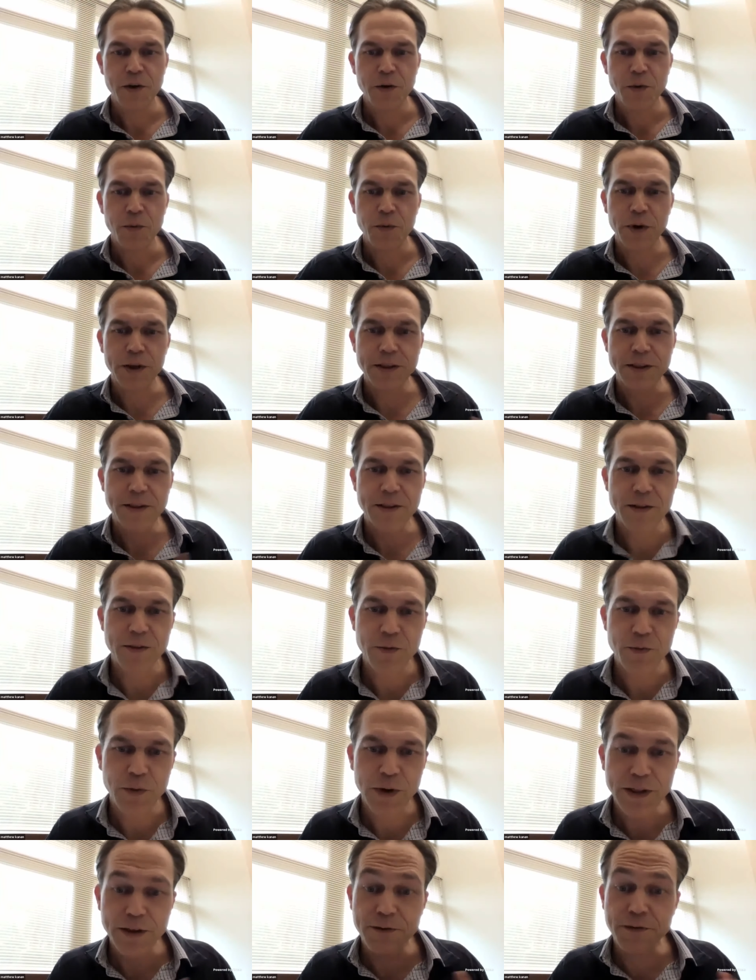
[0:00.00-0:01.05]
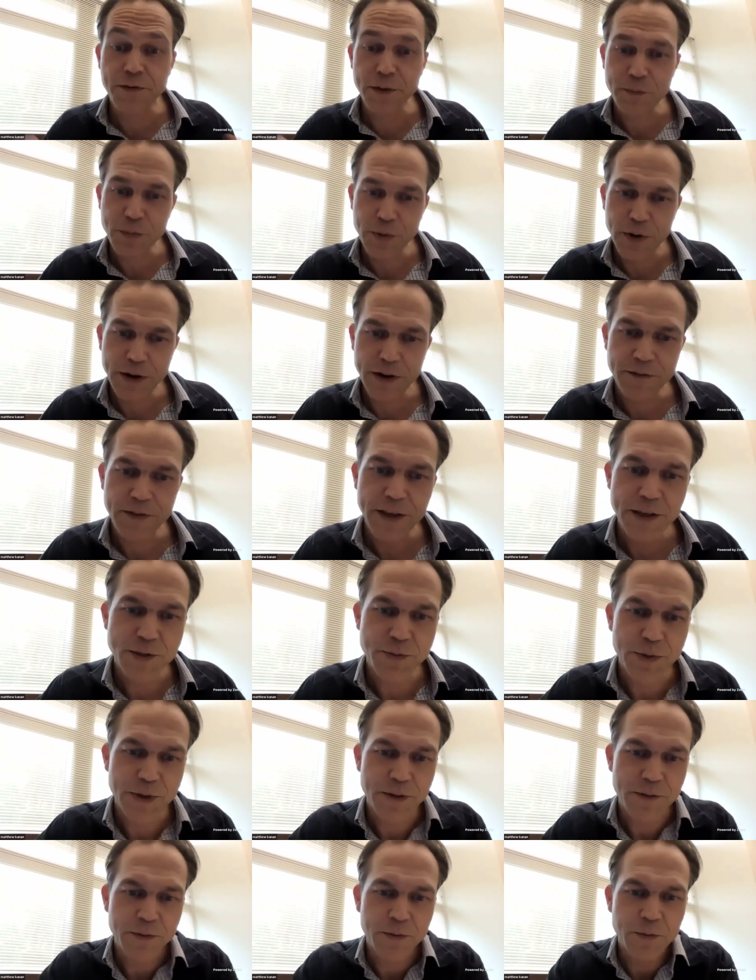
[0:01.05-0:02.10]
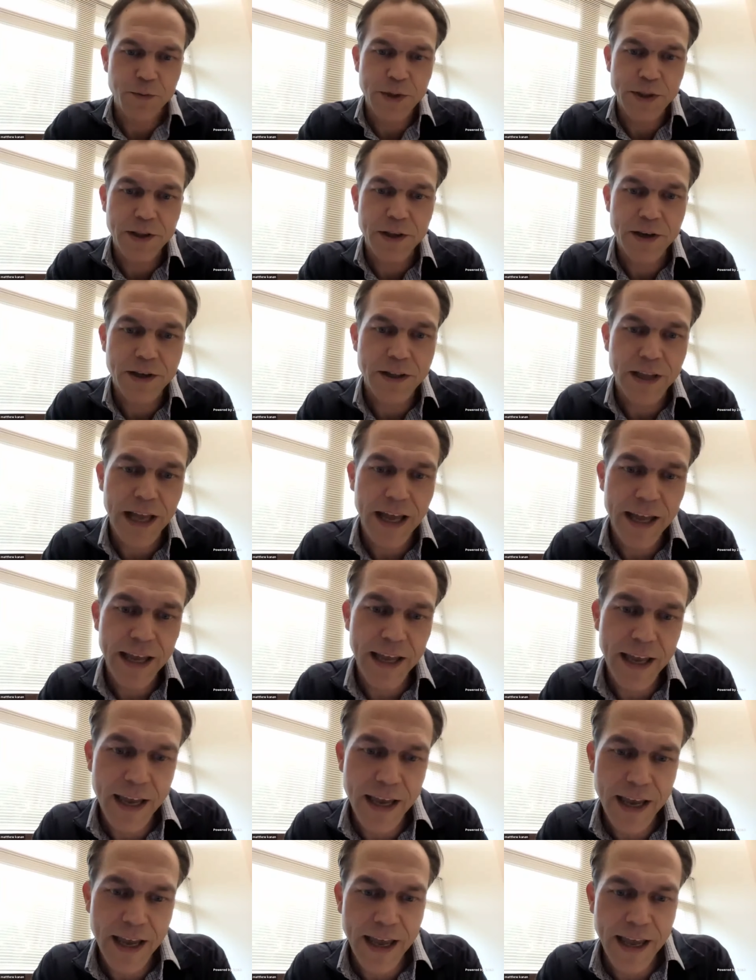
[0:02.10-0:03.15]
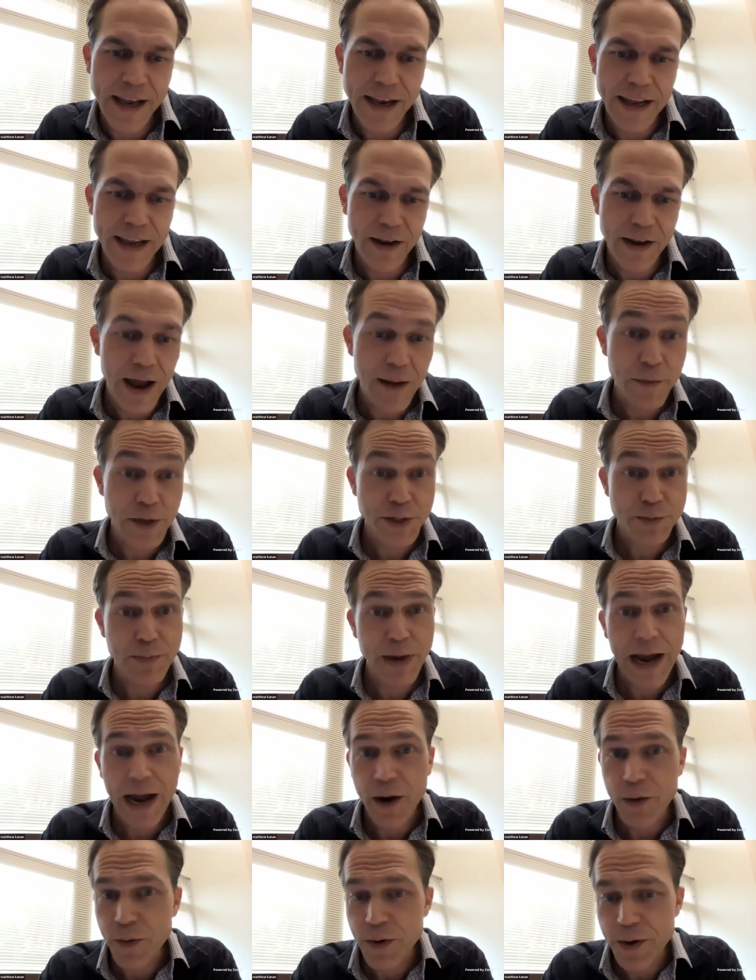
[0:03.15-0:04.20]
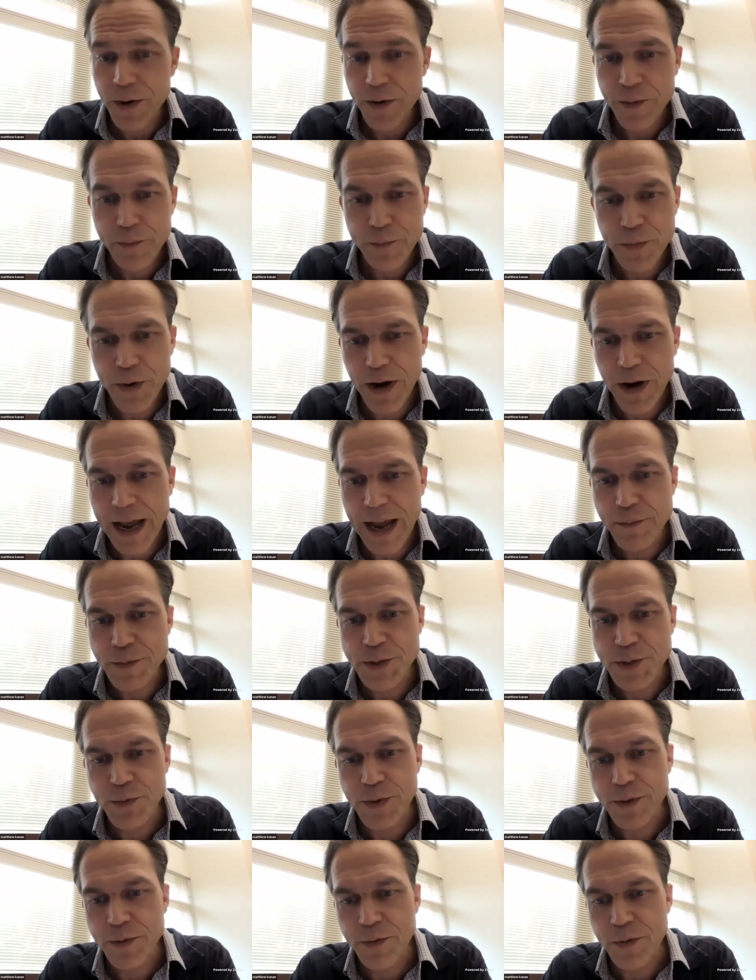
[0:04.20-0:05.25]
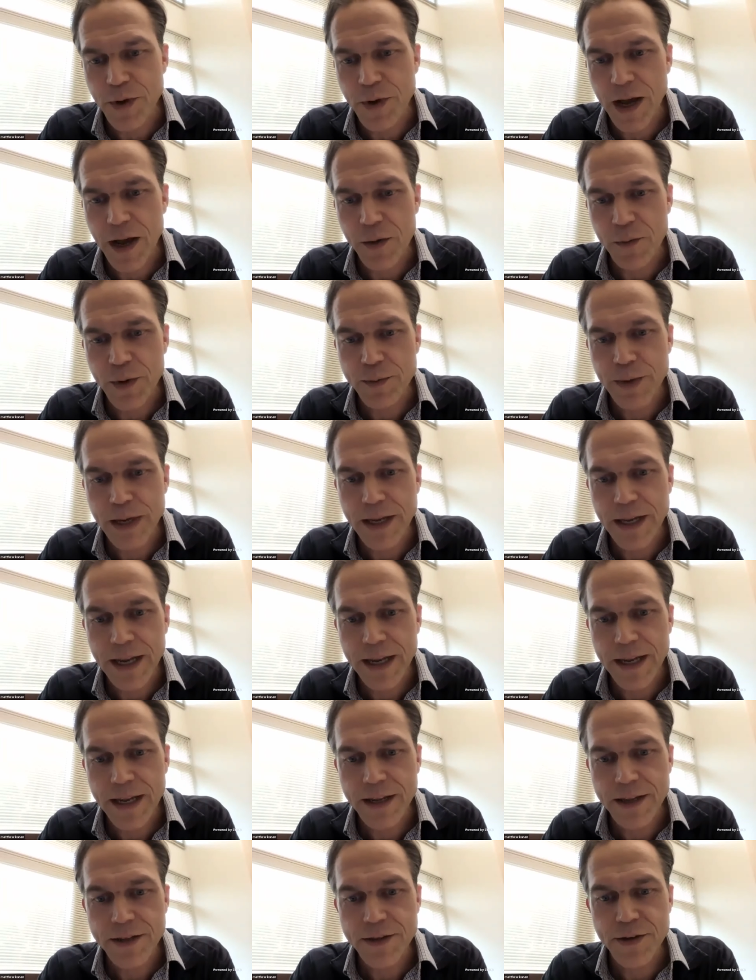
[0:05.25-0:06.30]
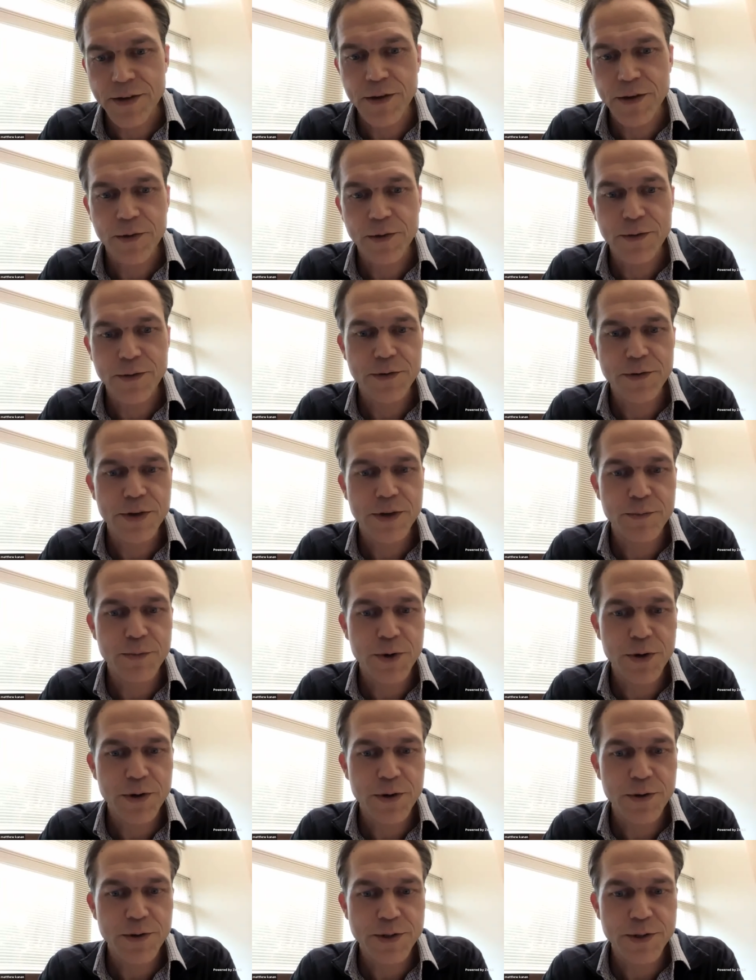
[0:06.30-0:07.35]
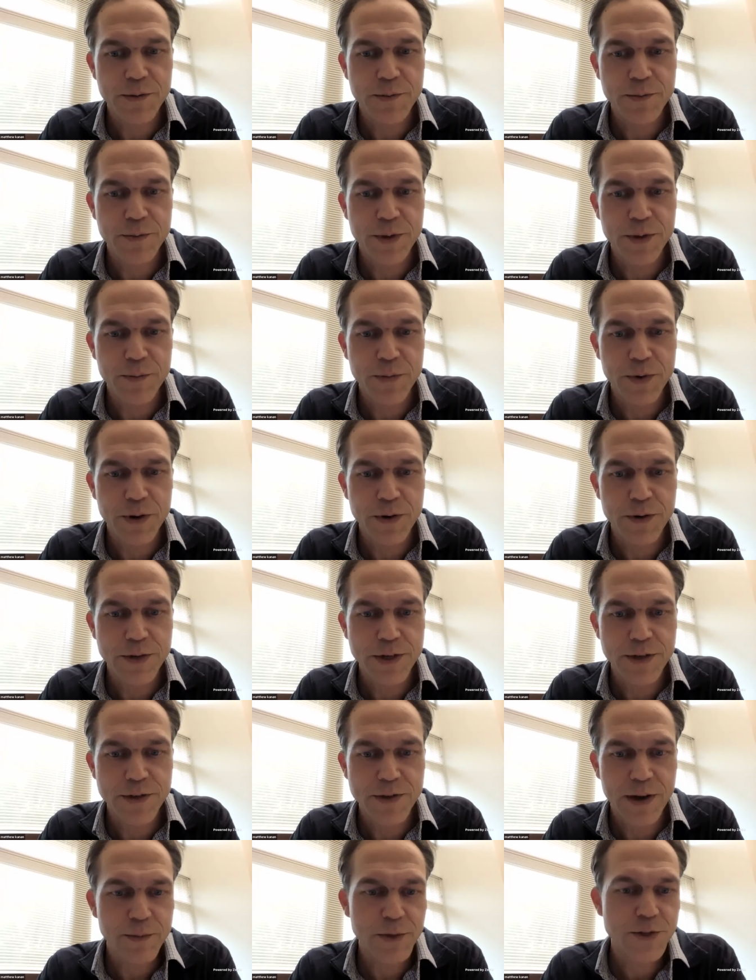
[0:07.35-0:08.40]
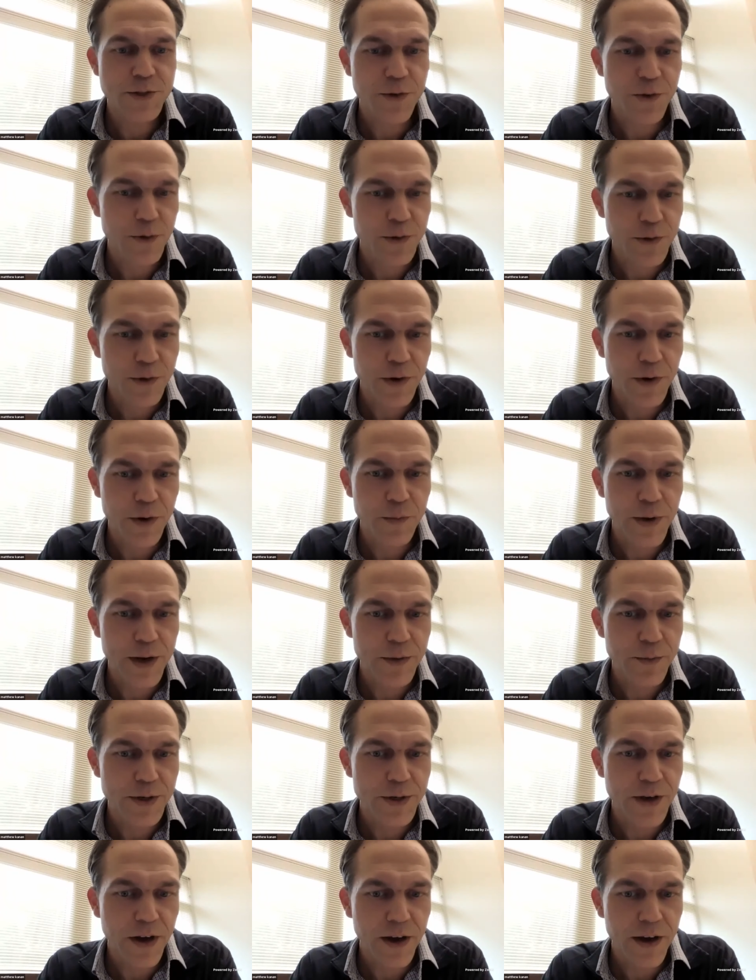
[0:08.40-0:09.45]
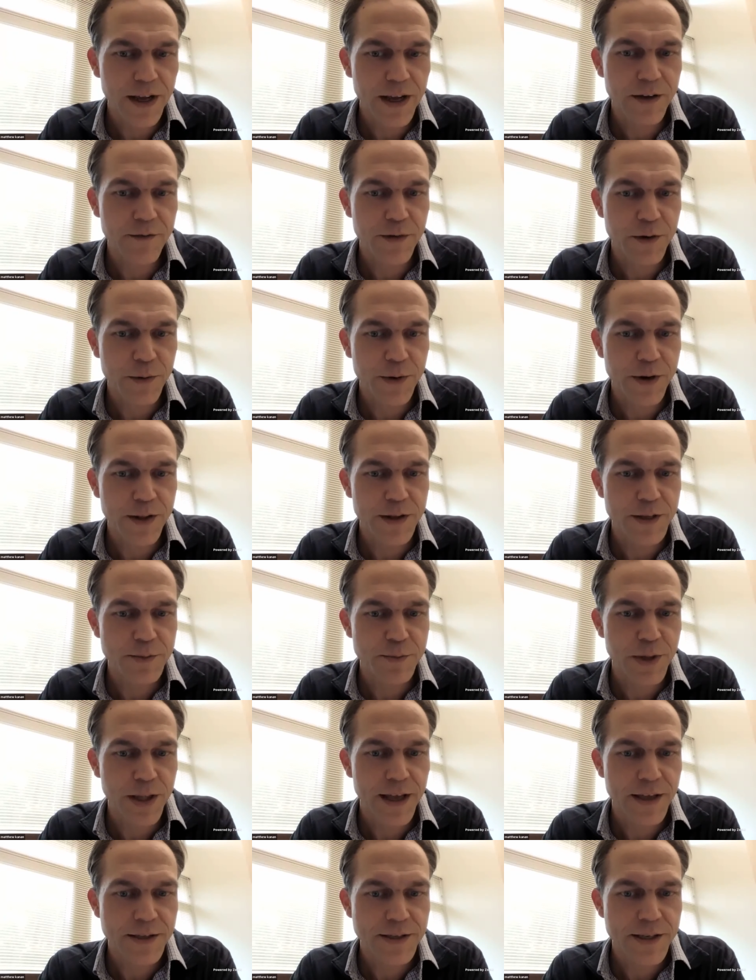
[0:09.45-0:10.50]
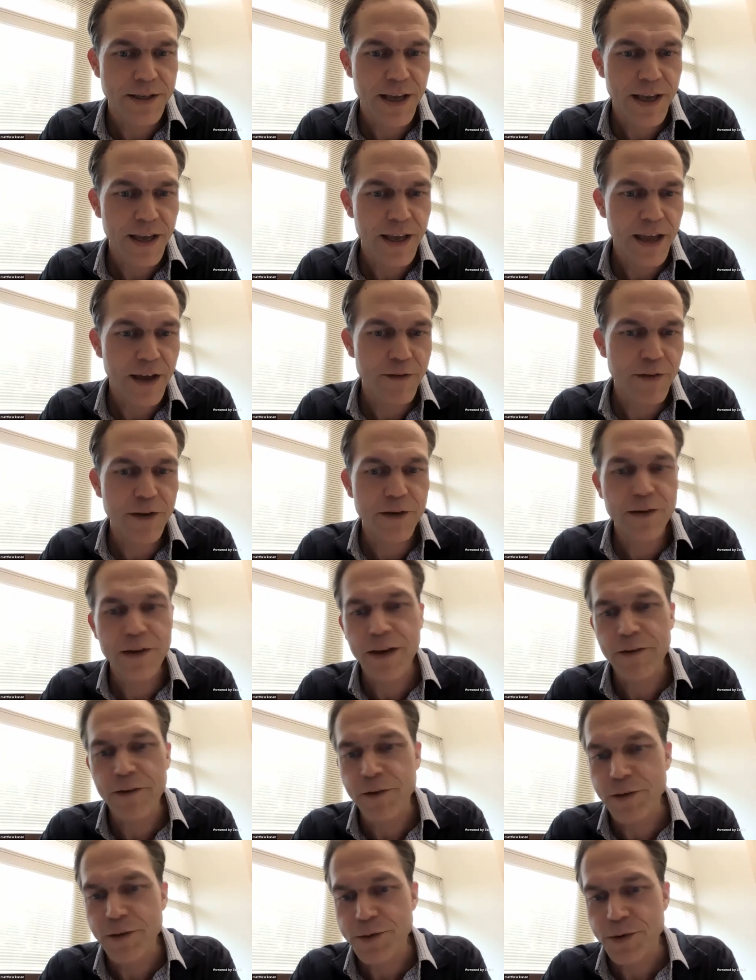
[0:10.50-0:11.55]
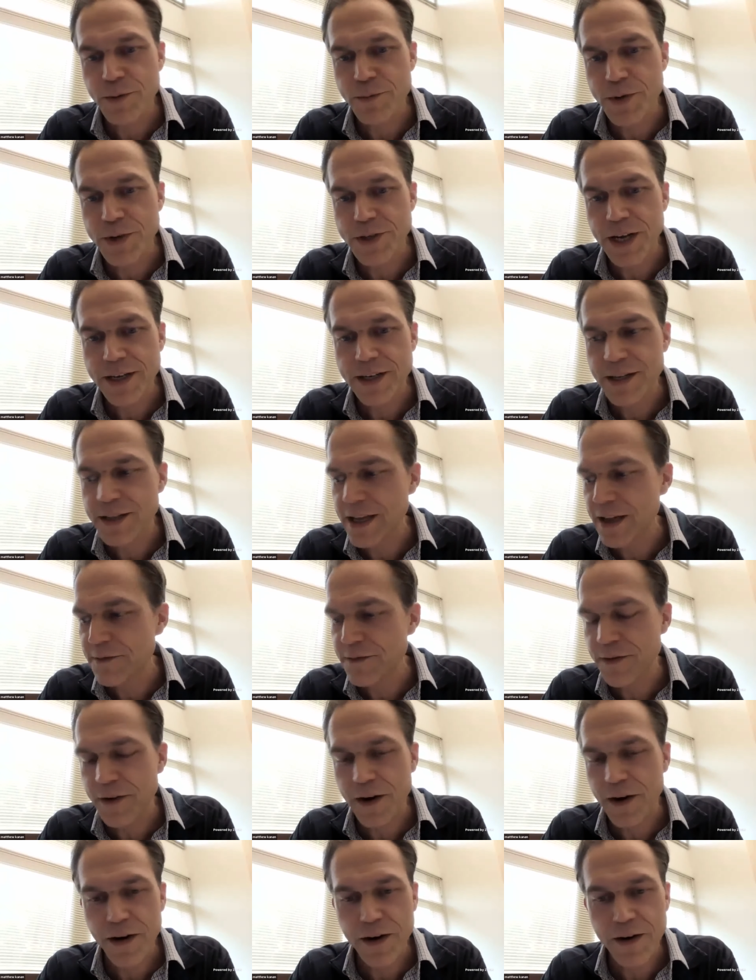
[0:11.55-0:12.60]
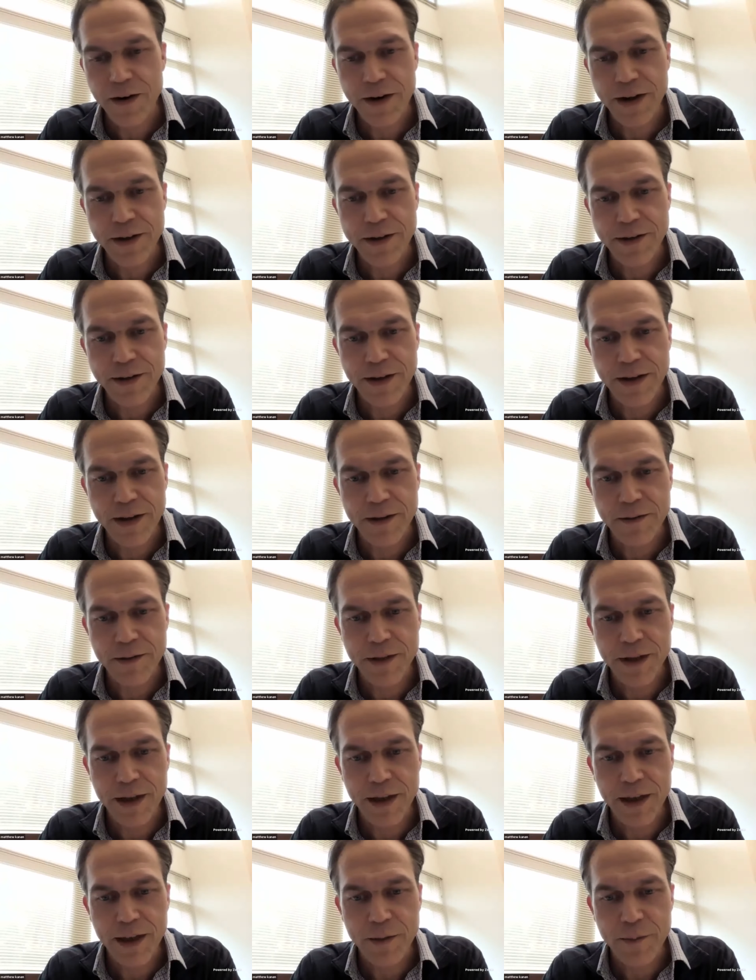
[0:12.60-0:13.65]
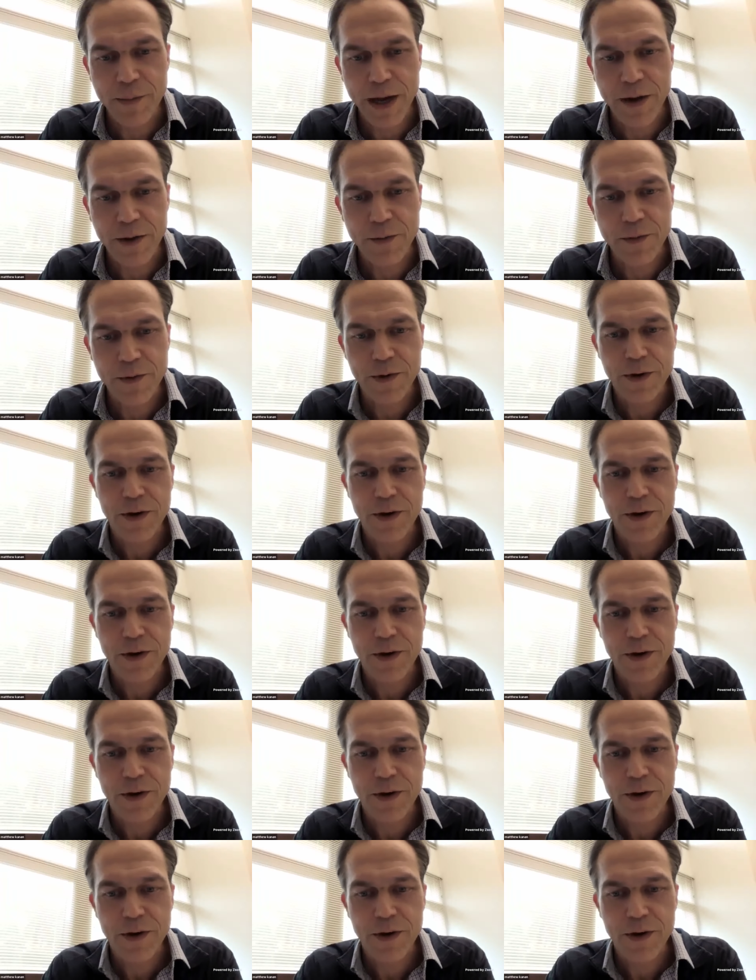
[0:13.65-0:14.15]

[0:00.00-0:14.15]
what what the footprint of these would would look like, and you know how much power perhaps would uh, would be needed to to produce the, the proteins, how much solar or wind we're talking for one of these plants. Have you have you sort of projected that far in, in thinking about